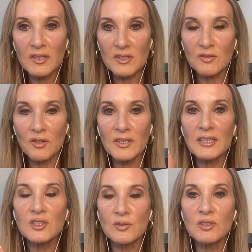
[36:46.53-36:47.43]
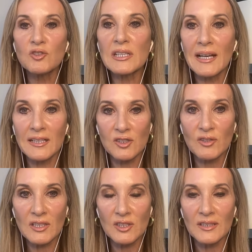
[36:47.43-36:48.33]
is growing into a tree-like
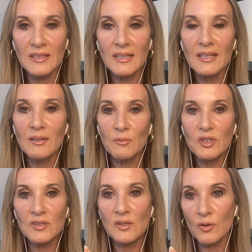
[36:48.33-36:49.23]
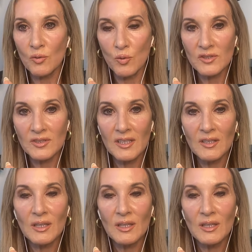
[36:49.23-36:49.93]
structure, which is a thought.